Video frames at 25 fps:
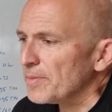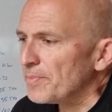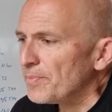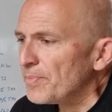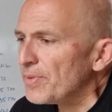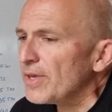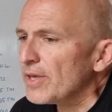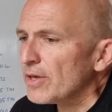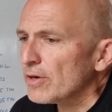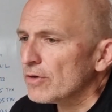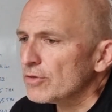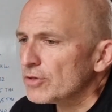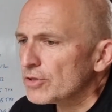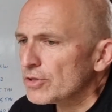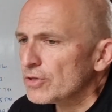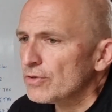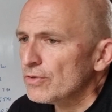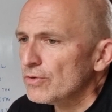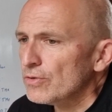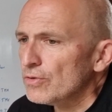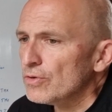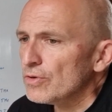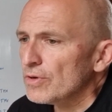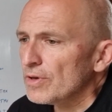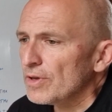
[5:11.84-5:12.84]
the
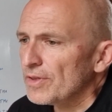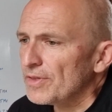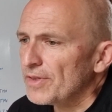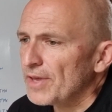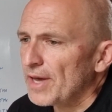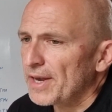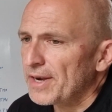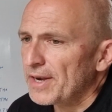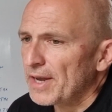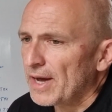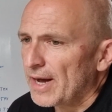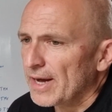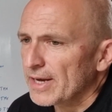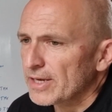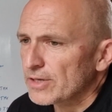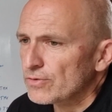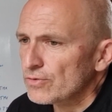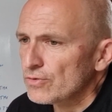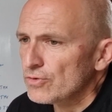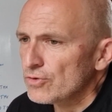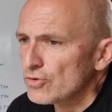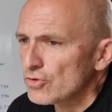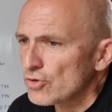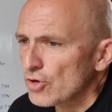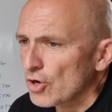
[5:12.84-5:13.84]
PO2 that I
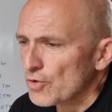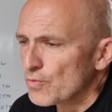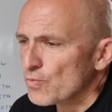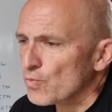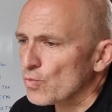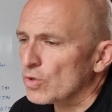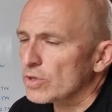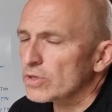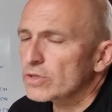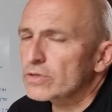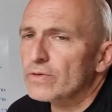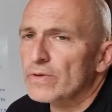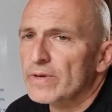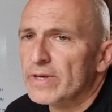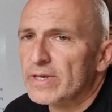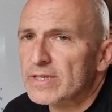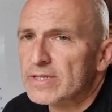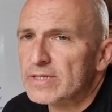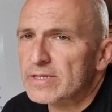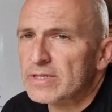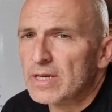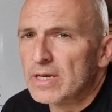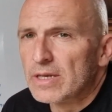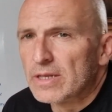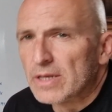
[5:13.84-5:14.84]
do not want to
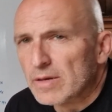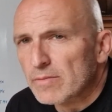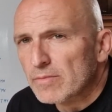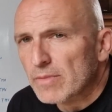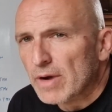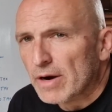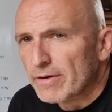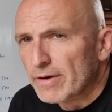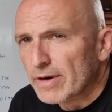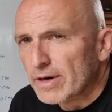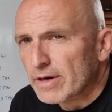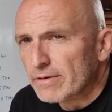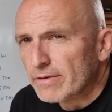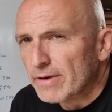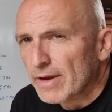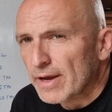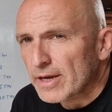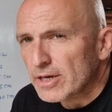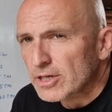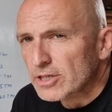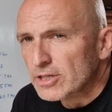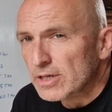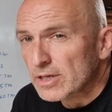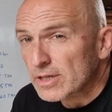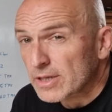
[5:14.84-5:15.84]
exceed in my
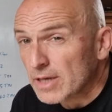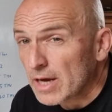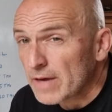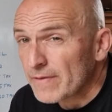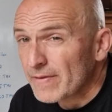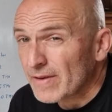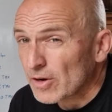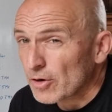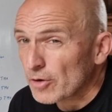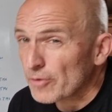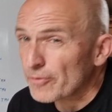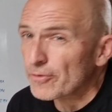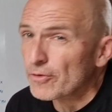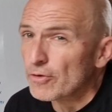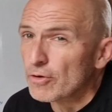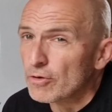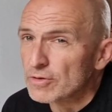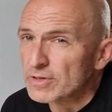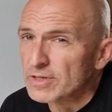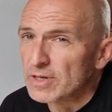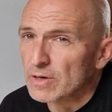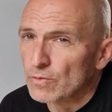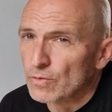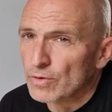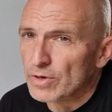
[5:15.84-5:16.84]
recreational diving. Of
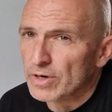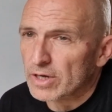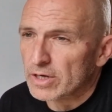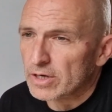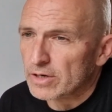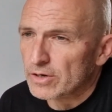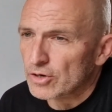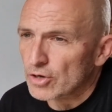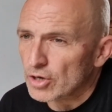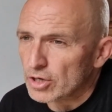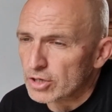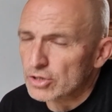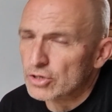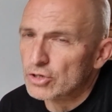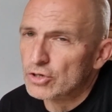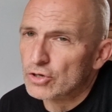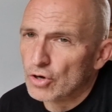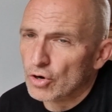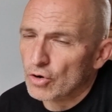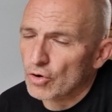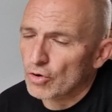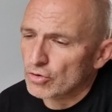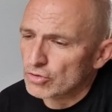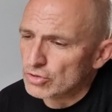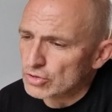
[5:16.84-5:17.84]
course, I want to not
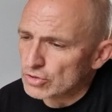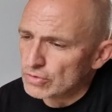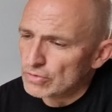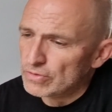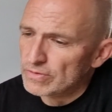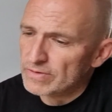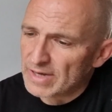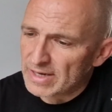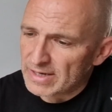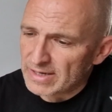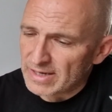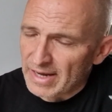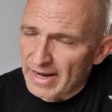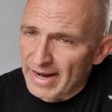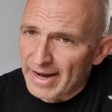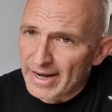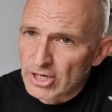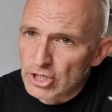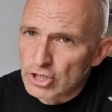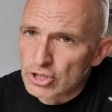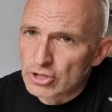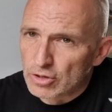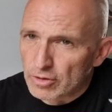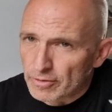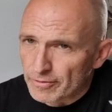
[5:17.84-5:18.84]
go to that
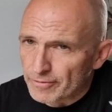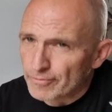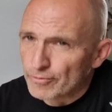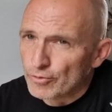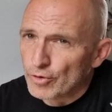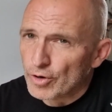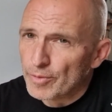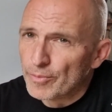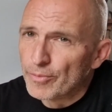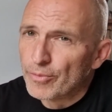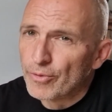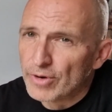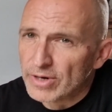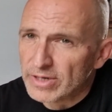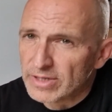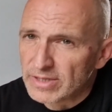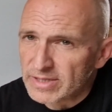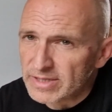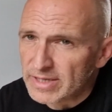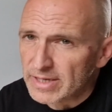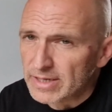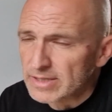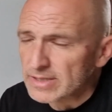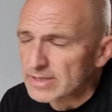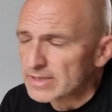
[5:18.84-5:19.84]
edge of
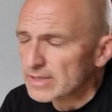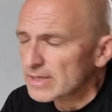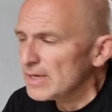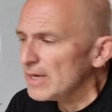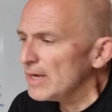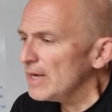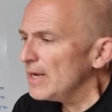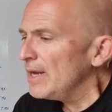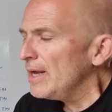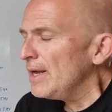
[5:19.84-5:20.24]
1.6